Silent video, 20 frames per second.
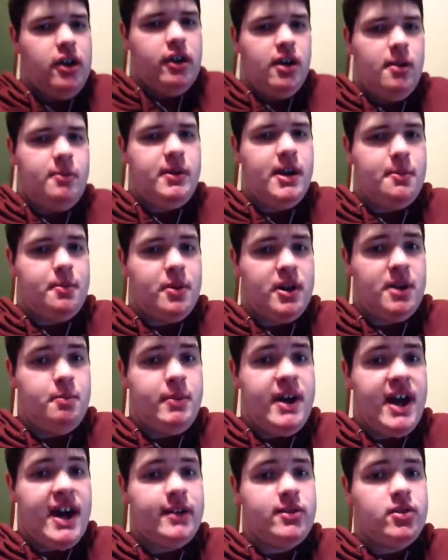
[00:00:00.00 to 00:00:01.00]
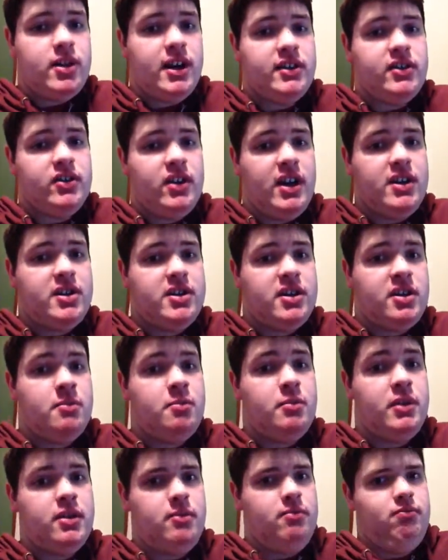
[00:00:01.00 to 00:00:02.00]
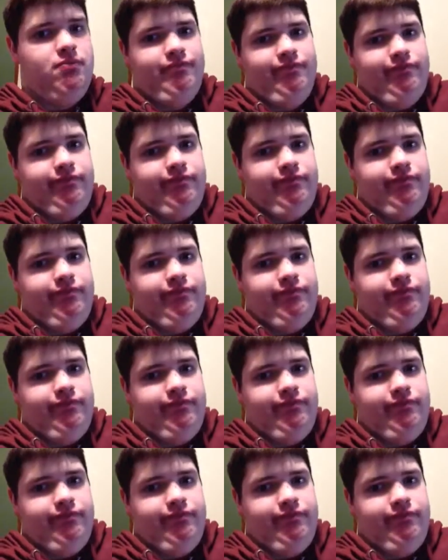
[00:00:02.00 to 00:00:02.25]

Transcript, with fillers: it'll be a pretty bad translation but